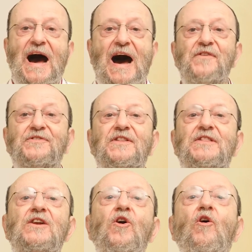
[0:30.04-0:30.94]
After
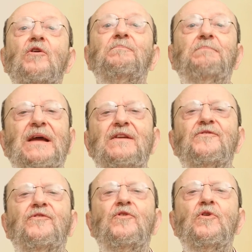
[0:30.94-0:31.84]
the long
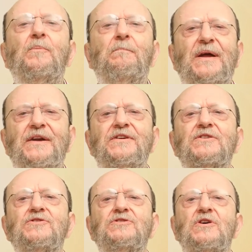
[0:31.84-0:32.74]
painful
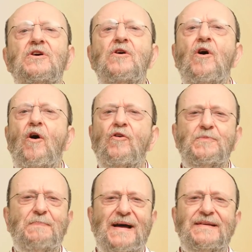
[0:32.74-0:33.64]
period of
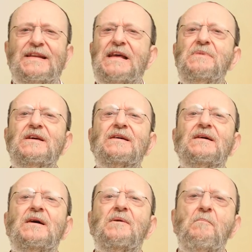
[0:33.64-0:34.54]
the pandemic
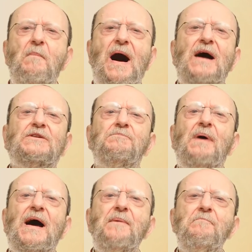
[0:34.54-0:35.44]
marked
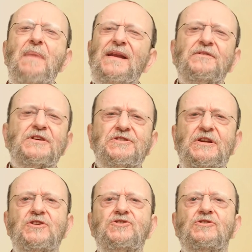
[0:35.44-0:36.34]
by many
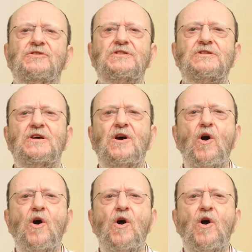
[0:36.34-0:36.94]
restrictions,